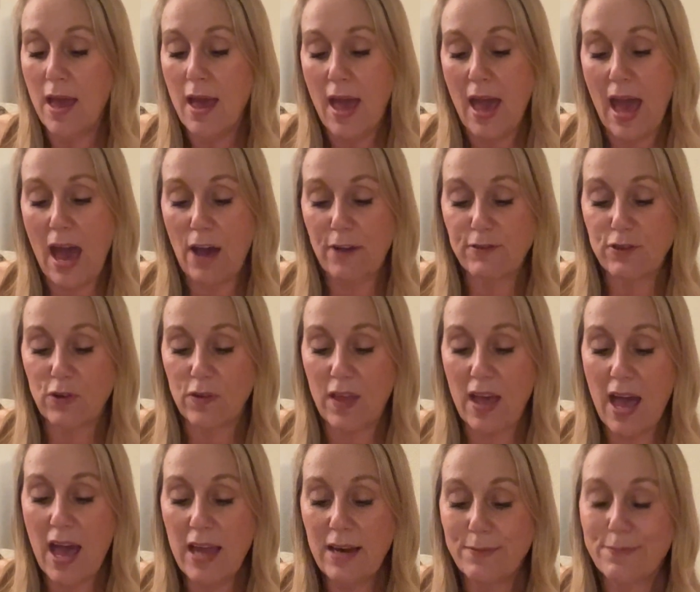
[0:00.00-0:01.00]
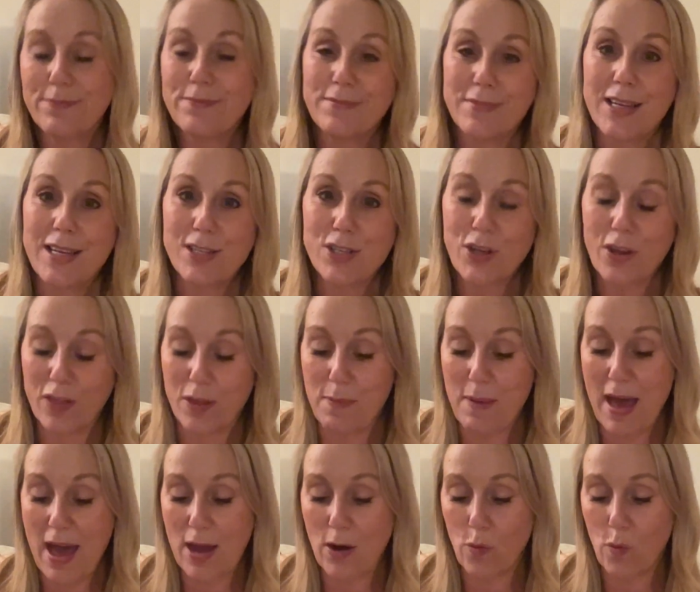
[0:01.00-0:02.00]
After that, he took the
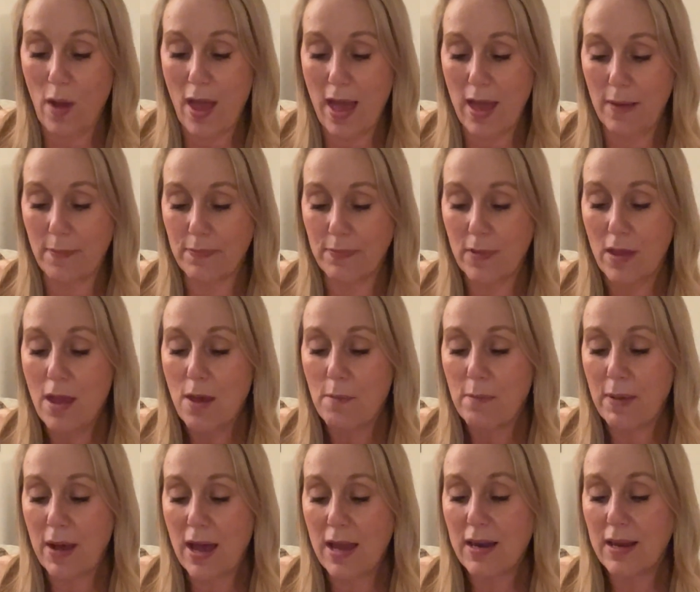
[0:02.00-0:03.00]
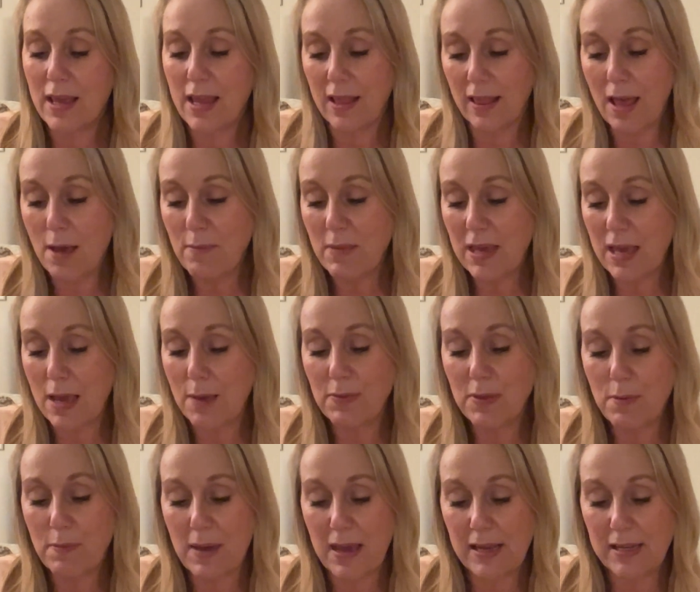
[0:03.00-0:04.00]
bat away, but he let me keep the
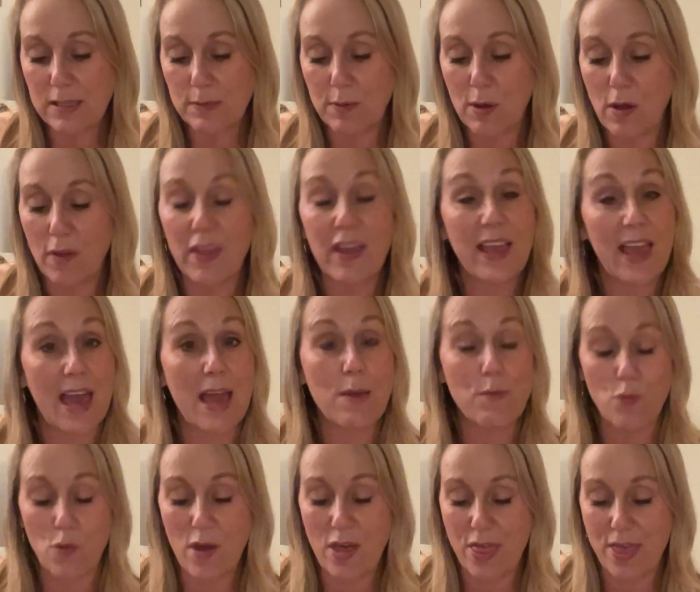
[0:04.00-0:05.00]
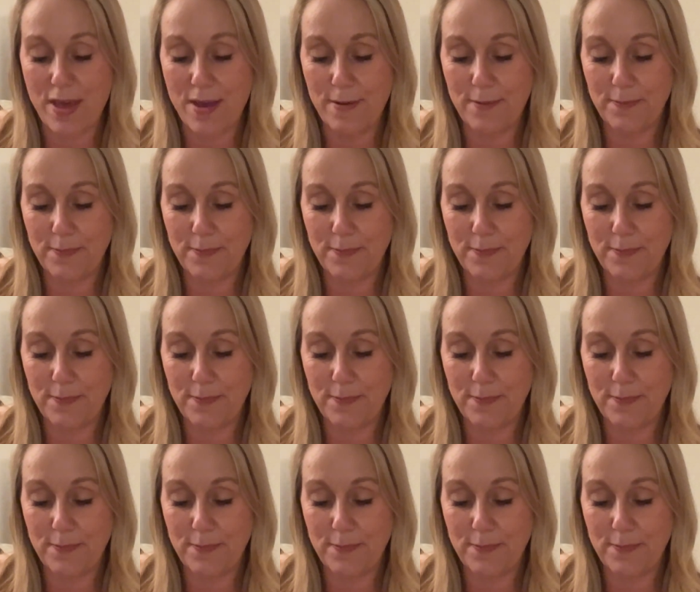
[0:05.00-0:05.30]
baseball that came with it.